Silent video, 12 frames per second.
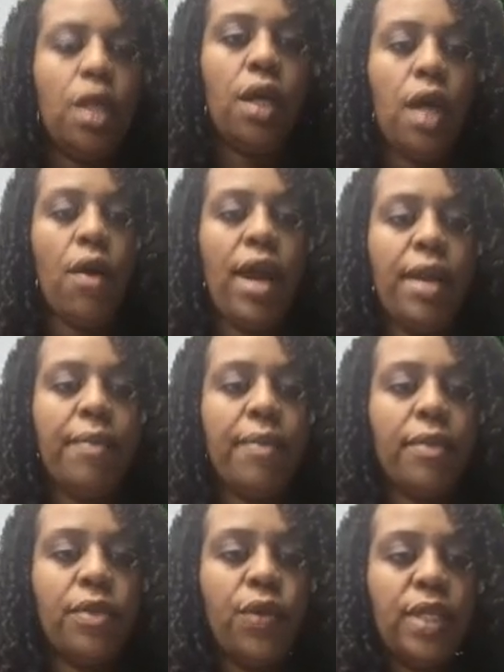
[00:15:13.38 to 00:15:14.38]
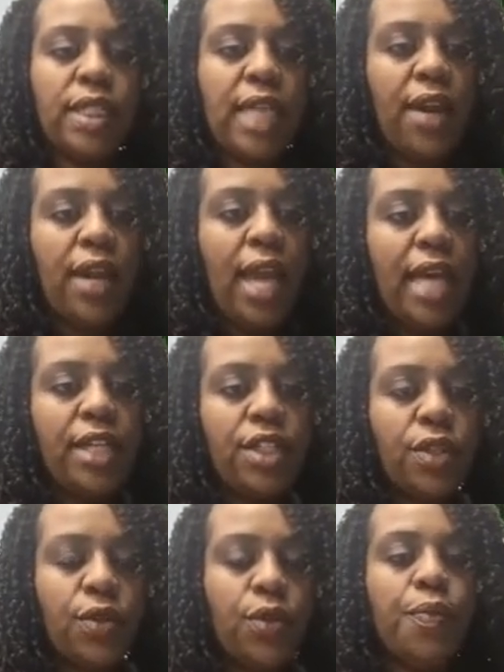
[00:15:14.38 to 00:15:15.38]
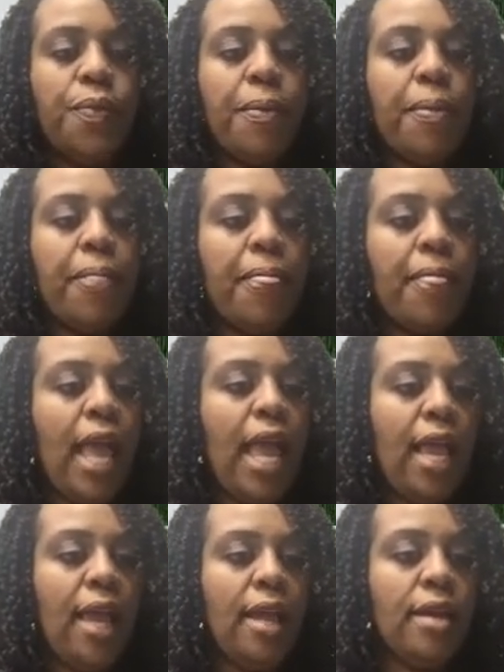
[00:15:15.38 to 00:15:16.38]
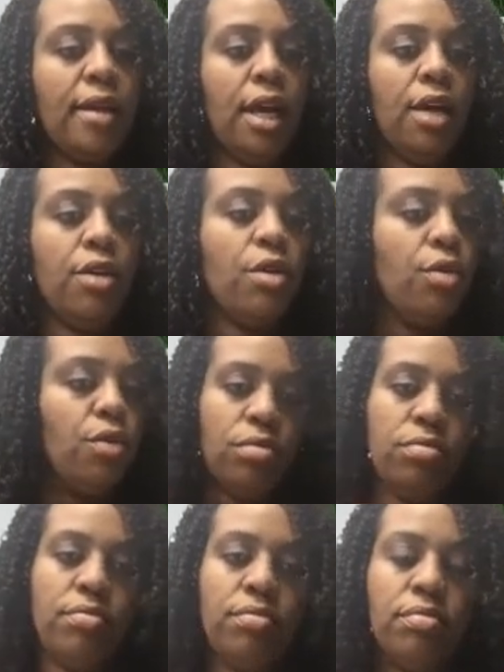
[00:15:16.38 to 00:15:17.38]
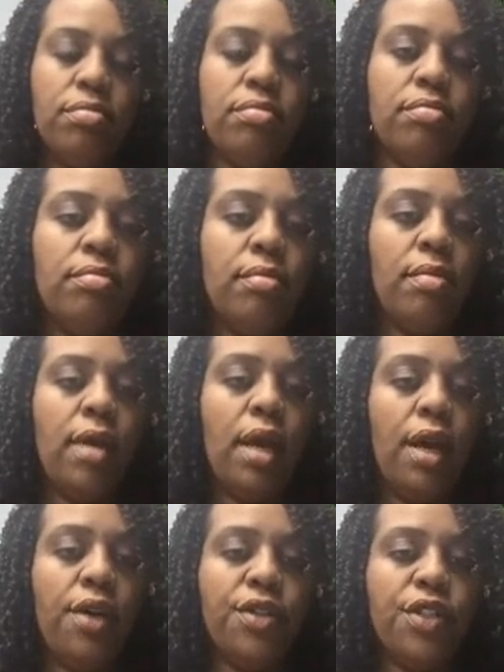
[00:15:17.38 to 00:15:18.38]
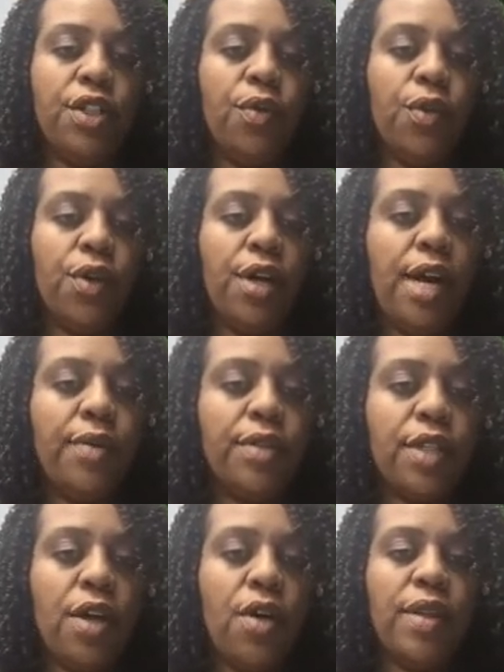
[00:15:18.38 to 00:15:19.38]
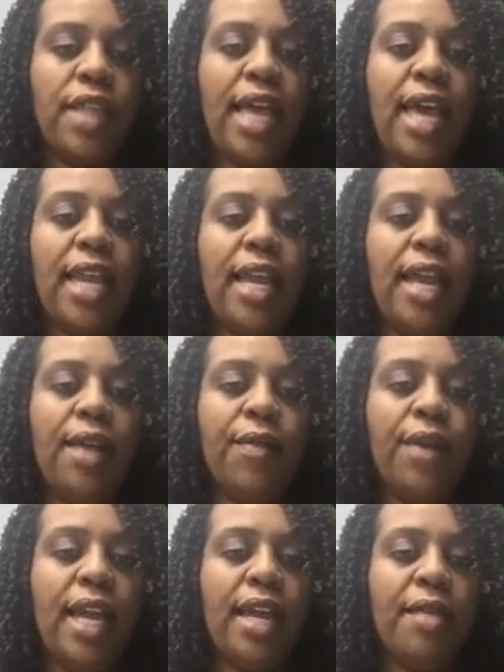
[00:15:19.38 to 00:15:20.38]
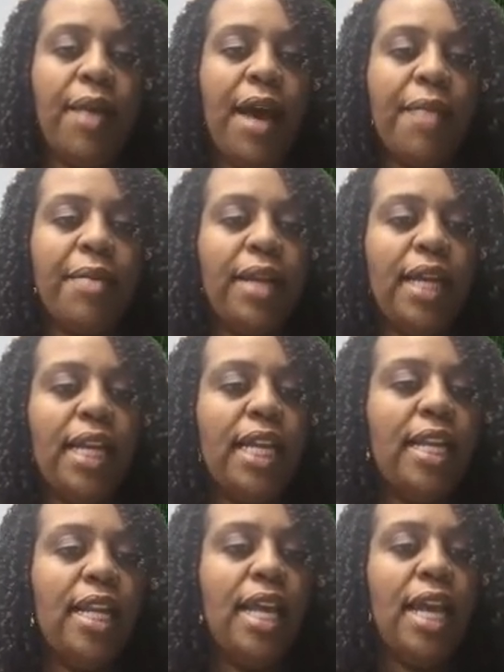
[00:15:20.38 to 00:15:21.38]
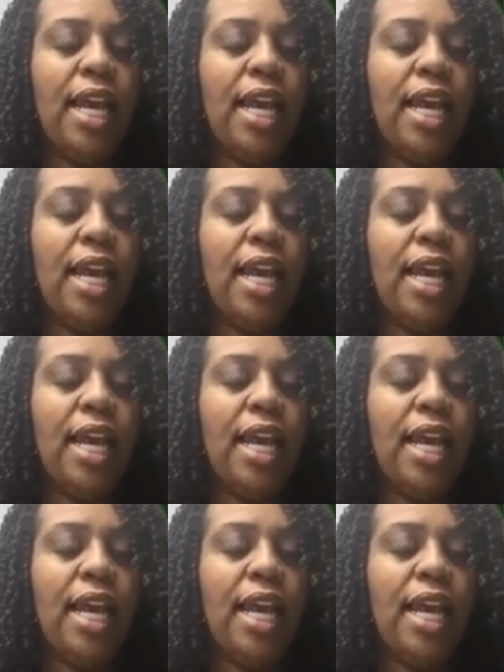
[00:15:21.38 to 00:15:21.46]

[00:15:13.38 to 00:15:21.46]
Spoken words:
right, Twiggs County High School, and Google understood where I was going with that and went ahead and populated it.